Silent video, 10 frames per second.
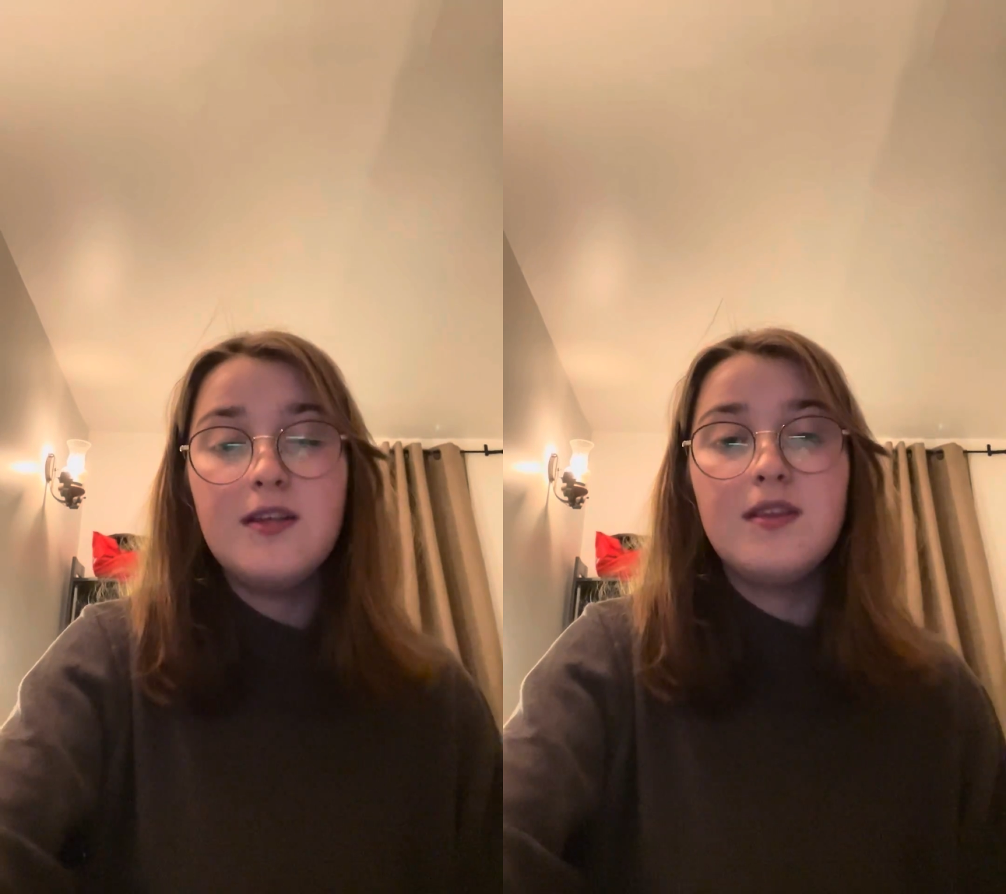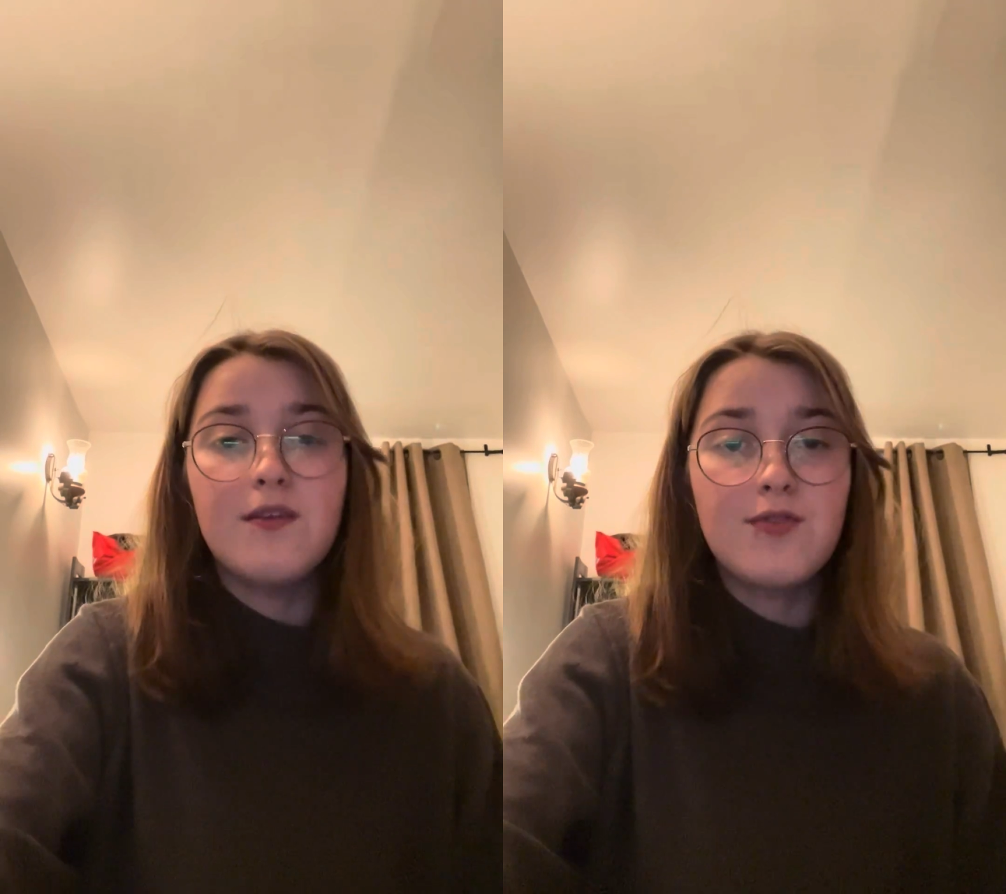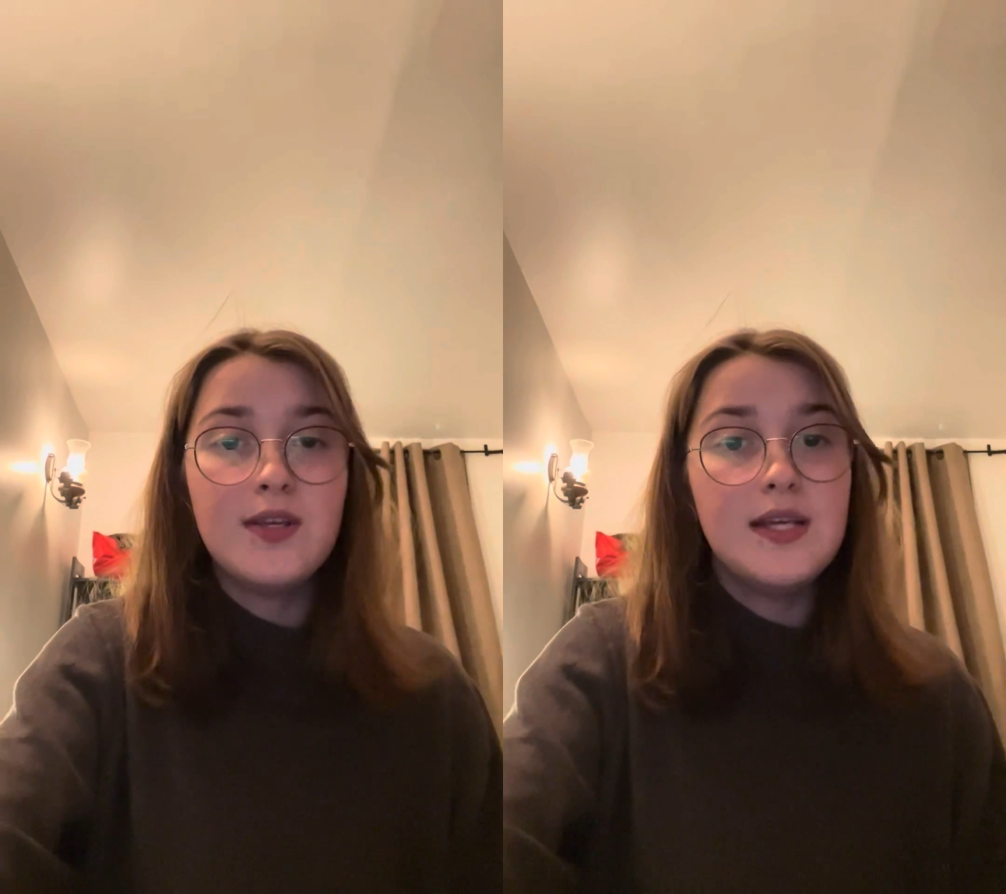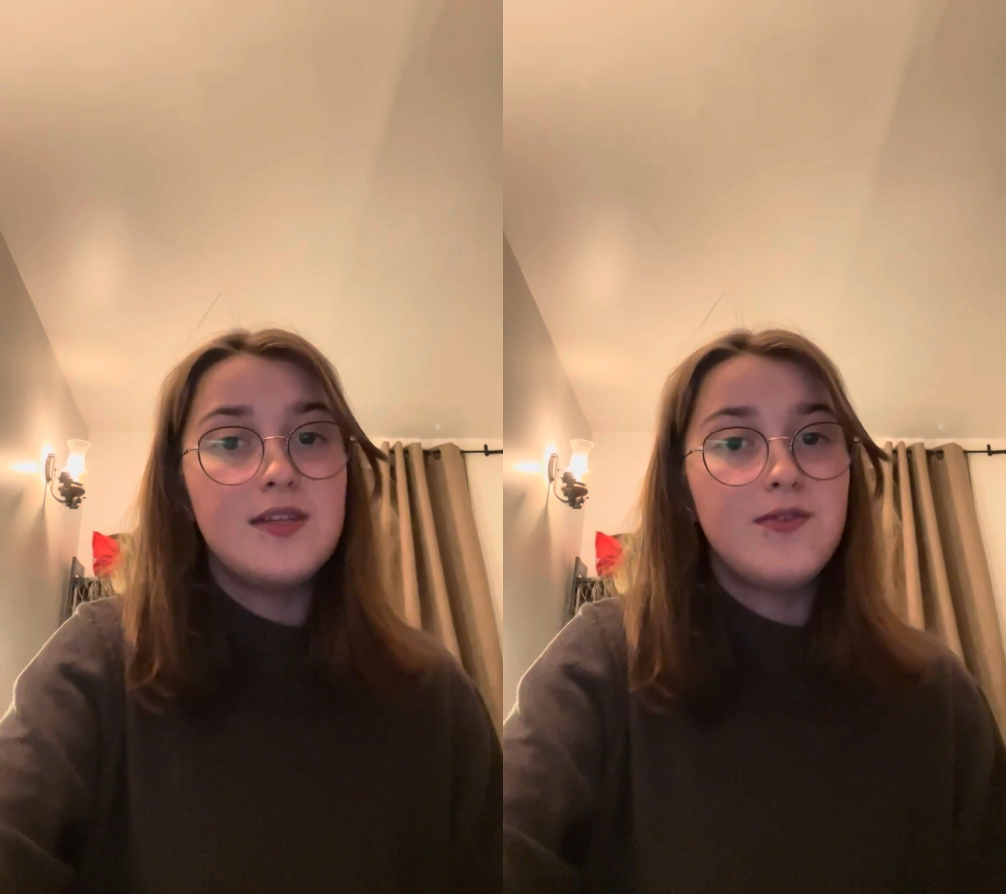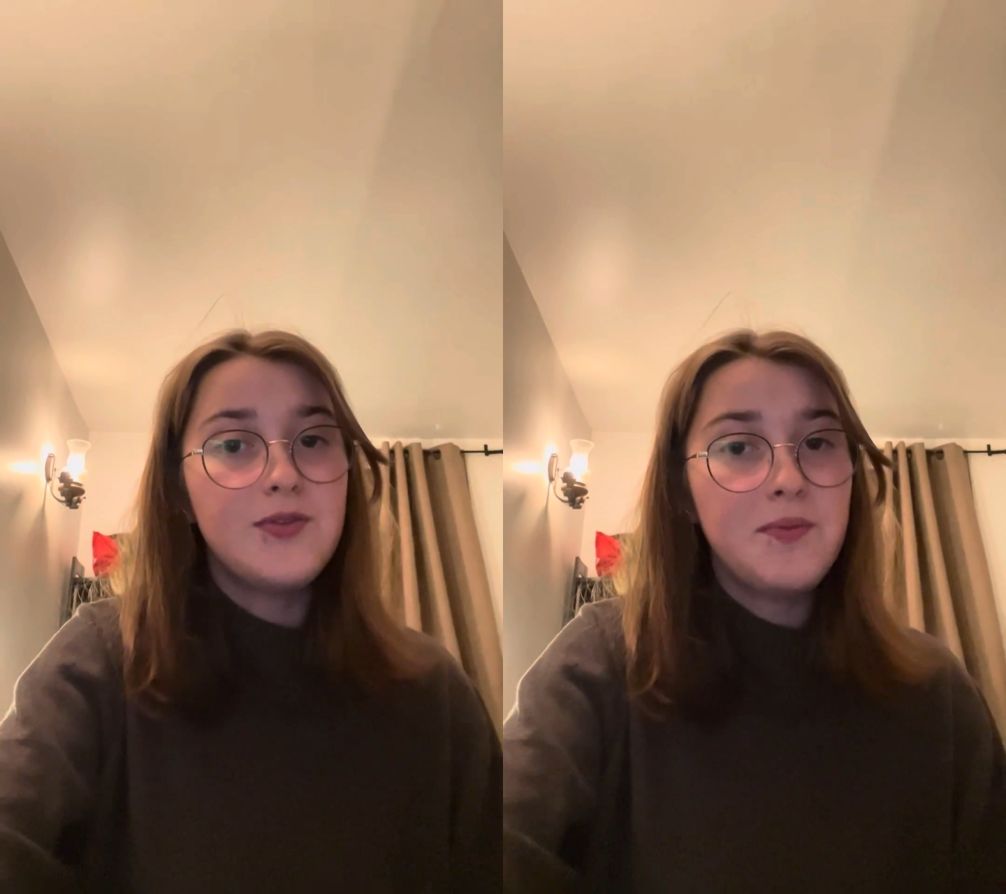different
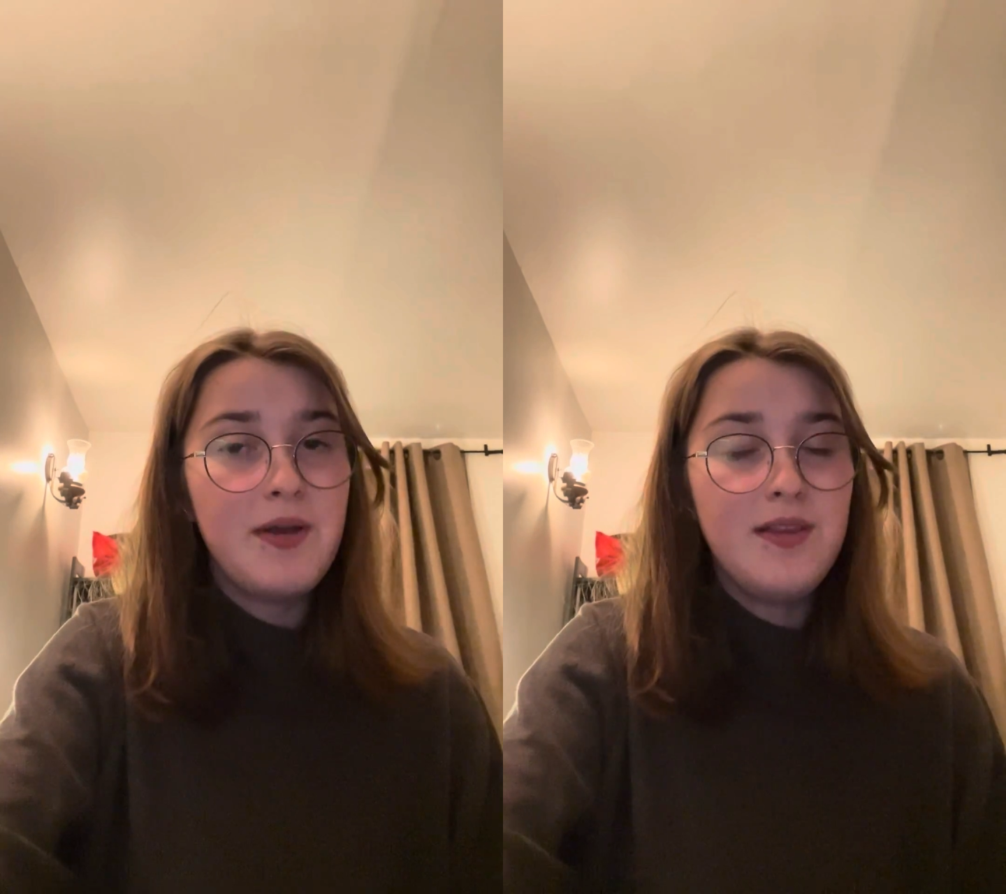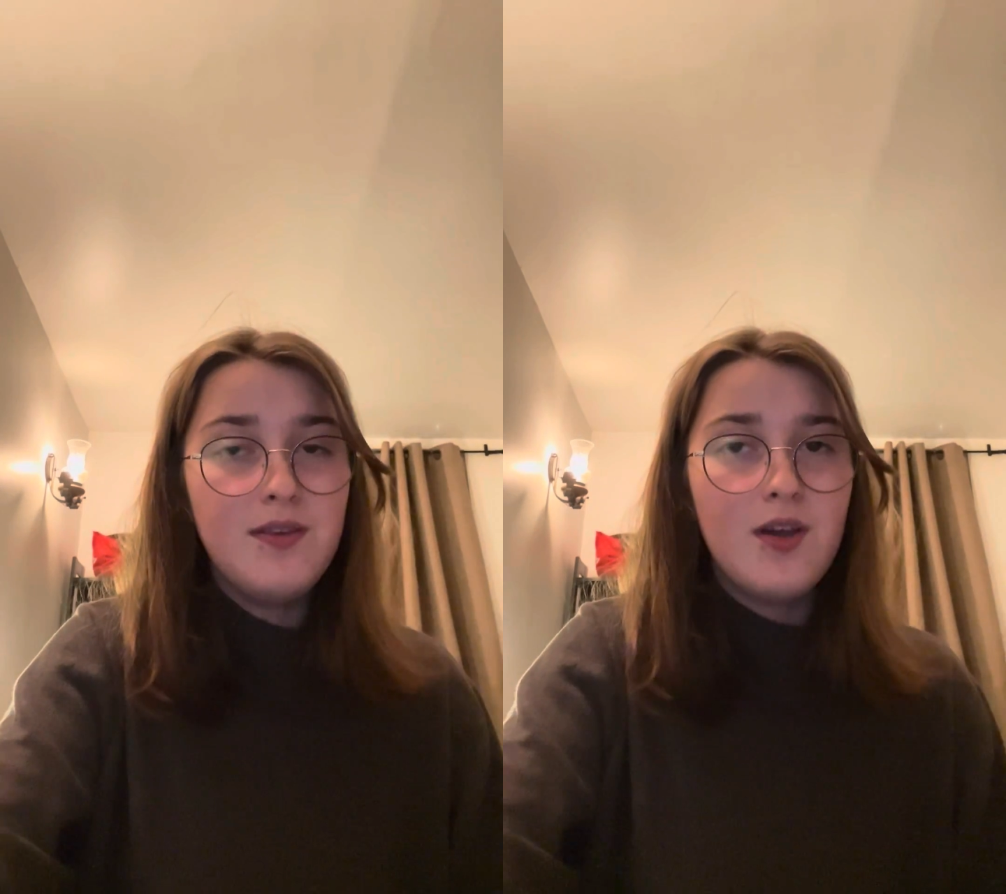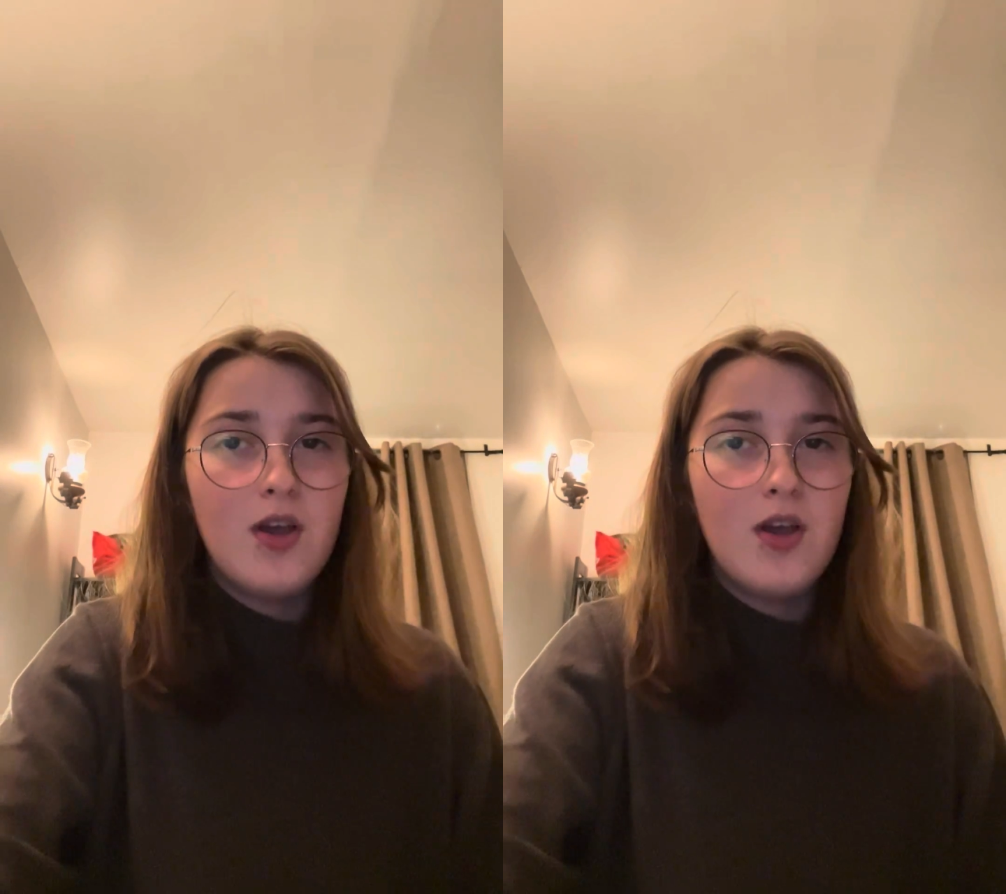instrument,